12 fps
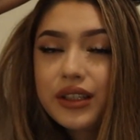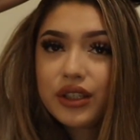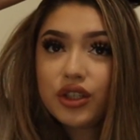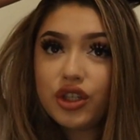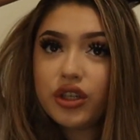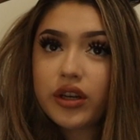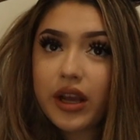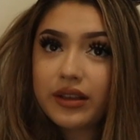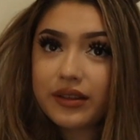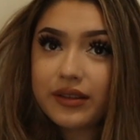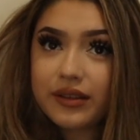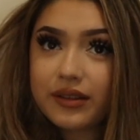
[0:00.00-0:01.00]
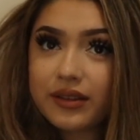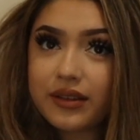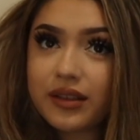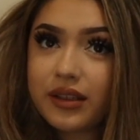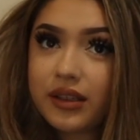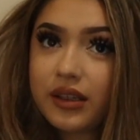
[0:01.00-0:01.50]

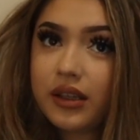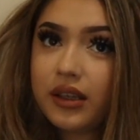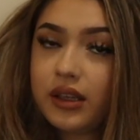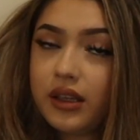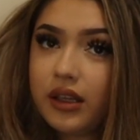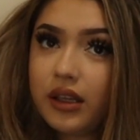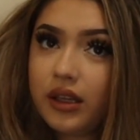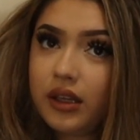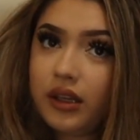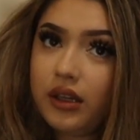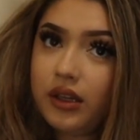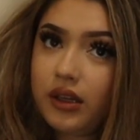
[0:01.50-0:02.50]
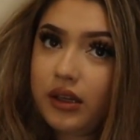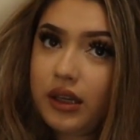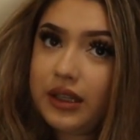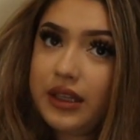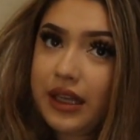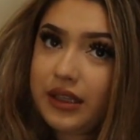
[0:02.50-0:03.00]
just
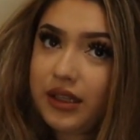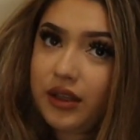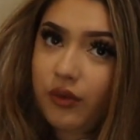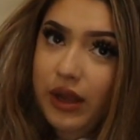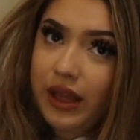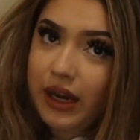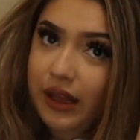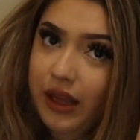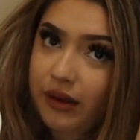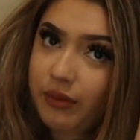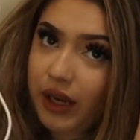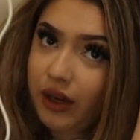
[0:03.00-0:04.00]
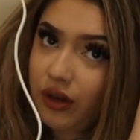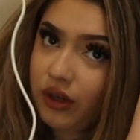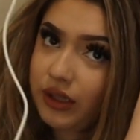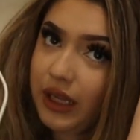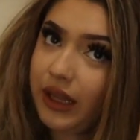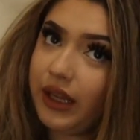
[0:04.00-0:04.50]
because that's the way that I like my
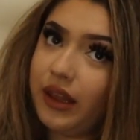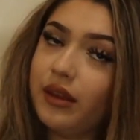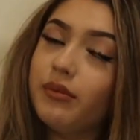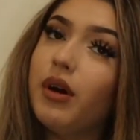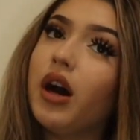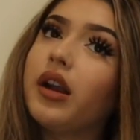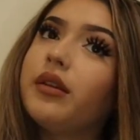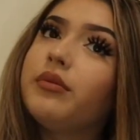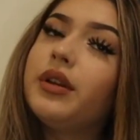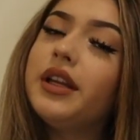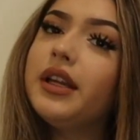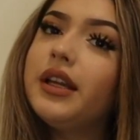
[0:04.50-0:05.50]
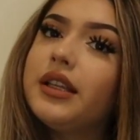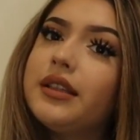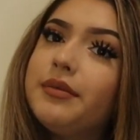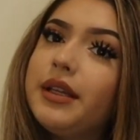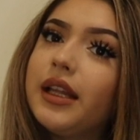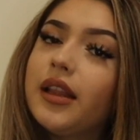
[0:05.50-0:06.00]
curls. I like the bottom to
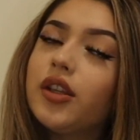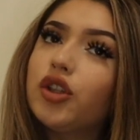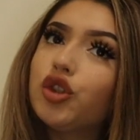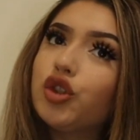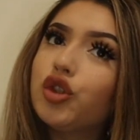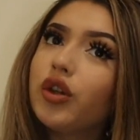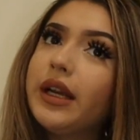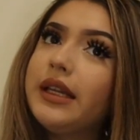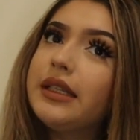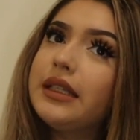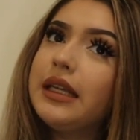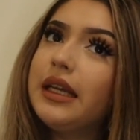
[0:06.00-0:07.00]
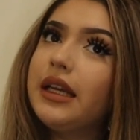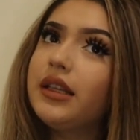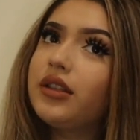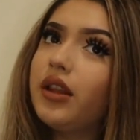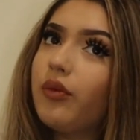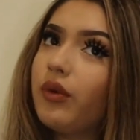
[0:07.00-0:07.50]
be a little straight.
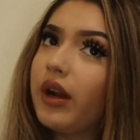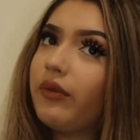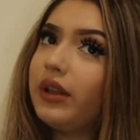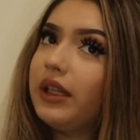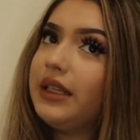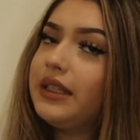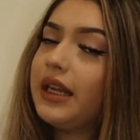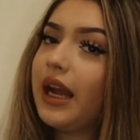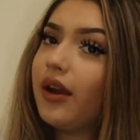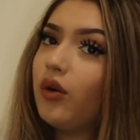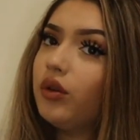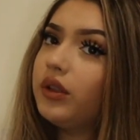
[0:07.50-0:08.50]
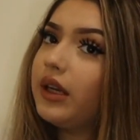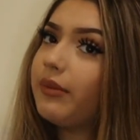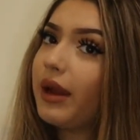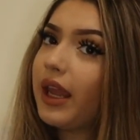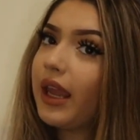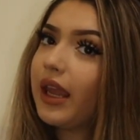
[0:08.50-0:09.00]
So then when I release it, I hold it in
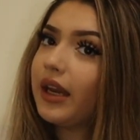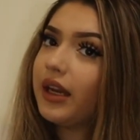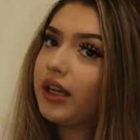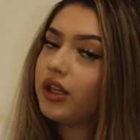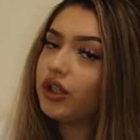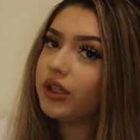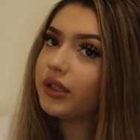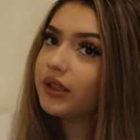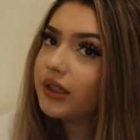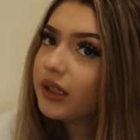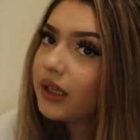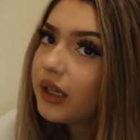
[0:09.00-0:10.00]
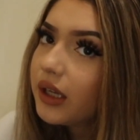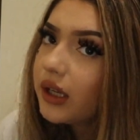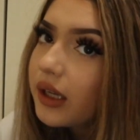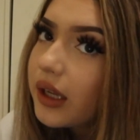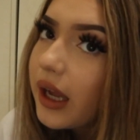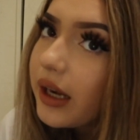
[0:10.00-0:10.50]
my hand and I just
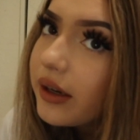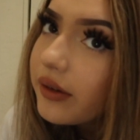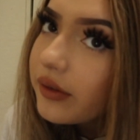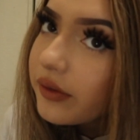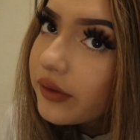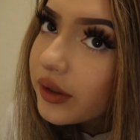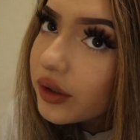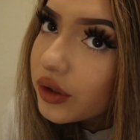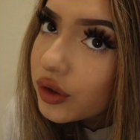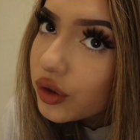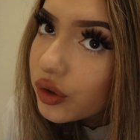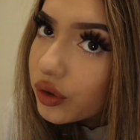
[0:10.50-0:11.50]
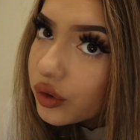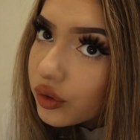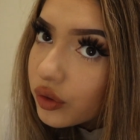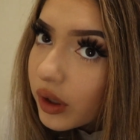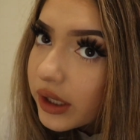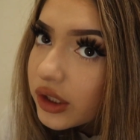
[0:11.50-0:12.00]
kind of
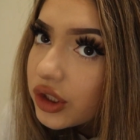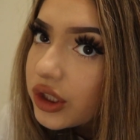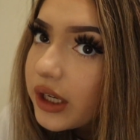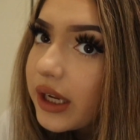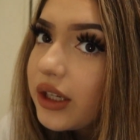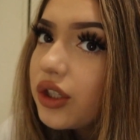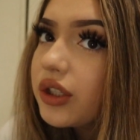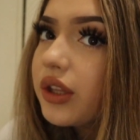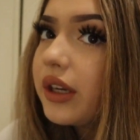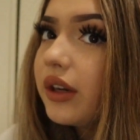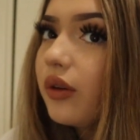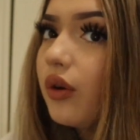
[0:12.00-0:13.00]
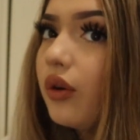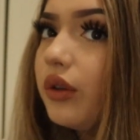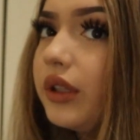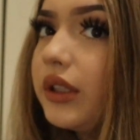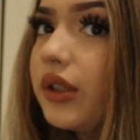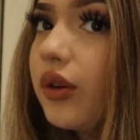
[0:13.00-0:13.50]
crunch it just so that it'll
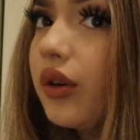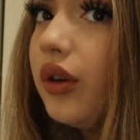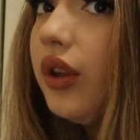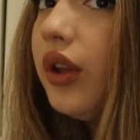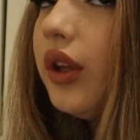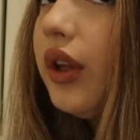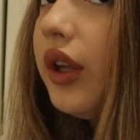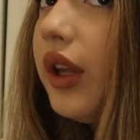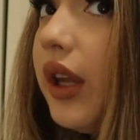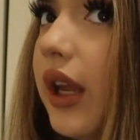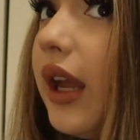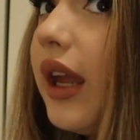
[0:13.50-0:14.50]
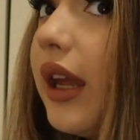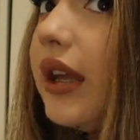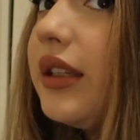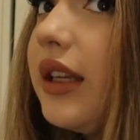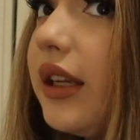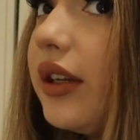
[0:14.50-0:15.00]
hold its curl.
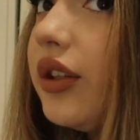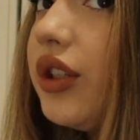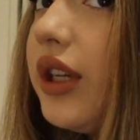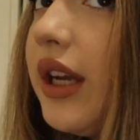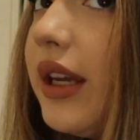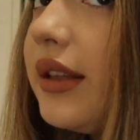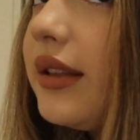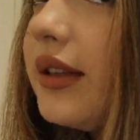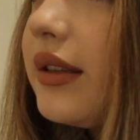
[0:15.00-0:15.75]
And here she is.